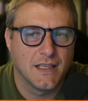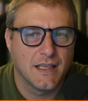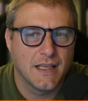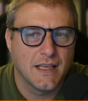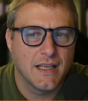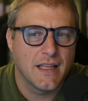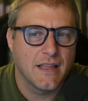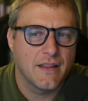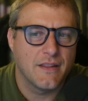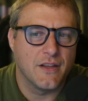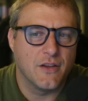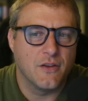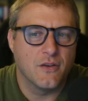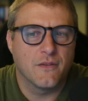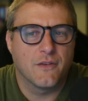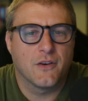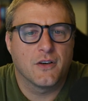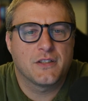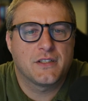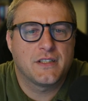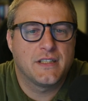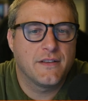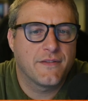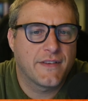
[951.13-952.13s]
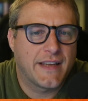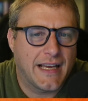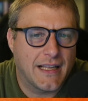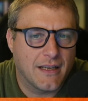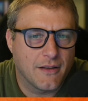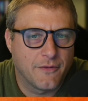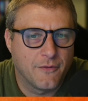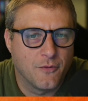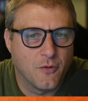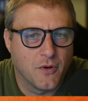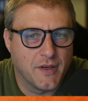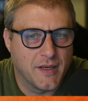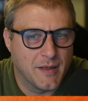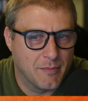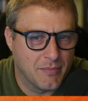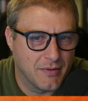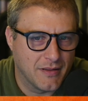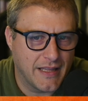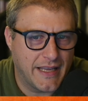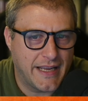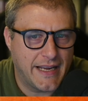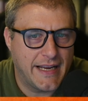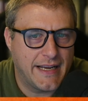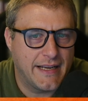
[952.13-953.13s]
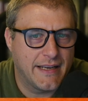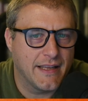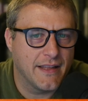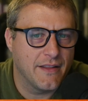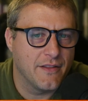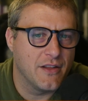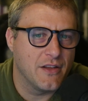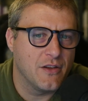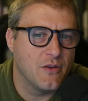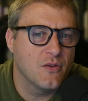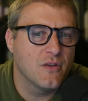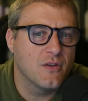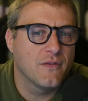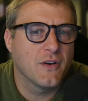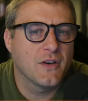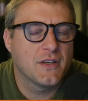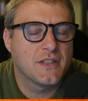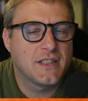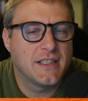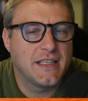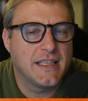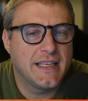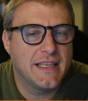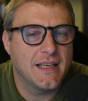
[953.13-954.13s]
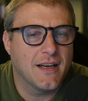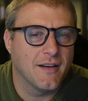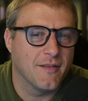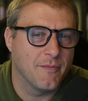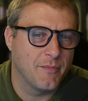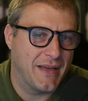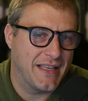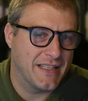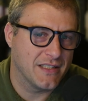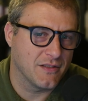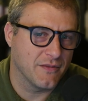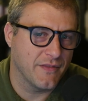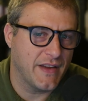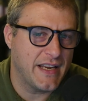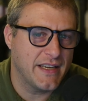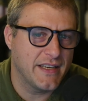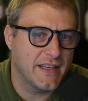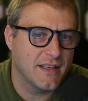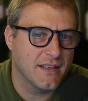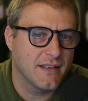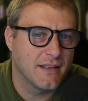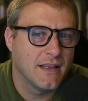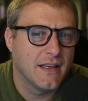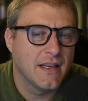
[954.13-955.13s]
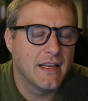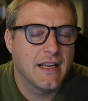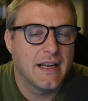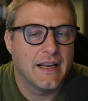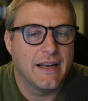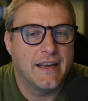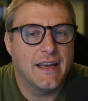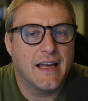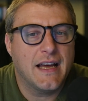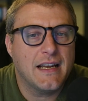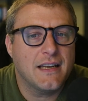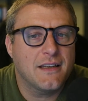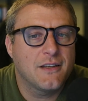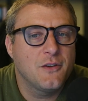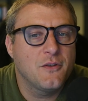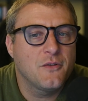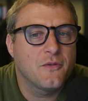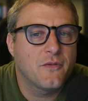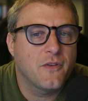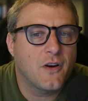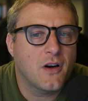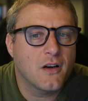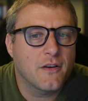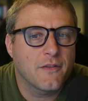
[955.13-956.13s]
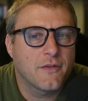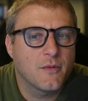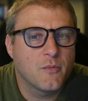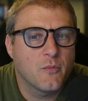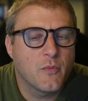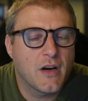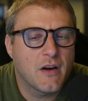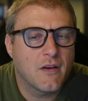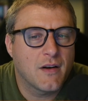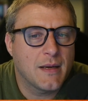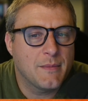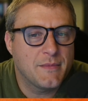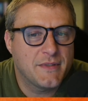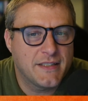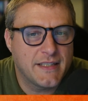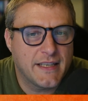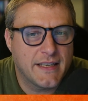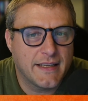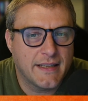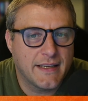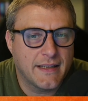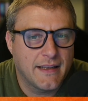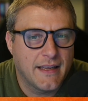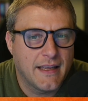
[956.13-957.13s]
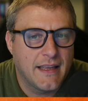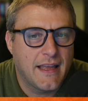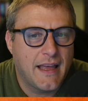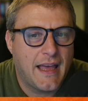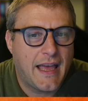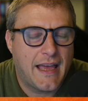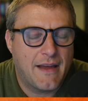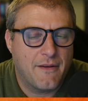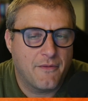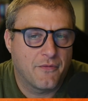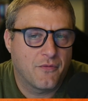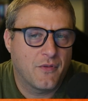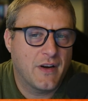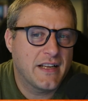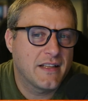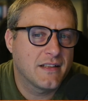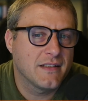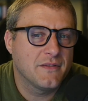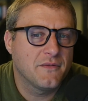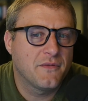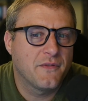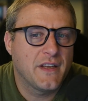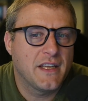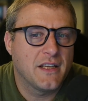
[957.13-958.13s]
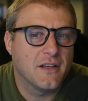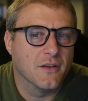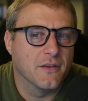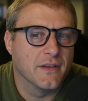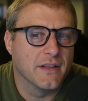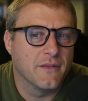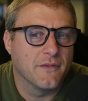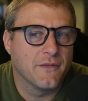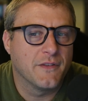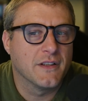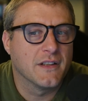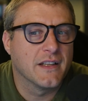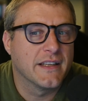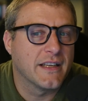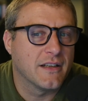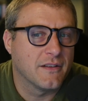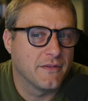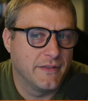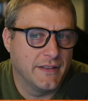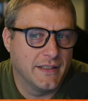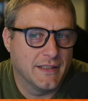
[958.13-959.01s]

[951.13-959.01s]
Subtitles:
The University of California played the University of Pennsylvania, not too far from where I'm sitting, at Franklin Field in Philadelphia.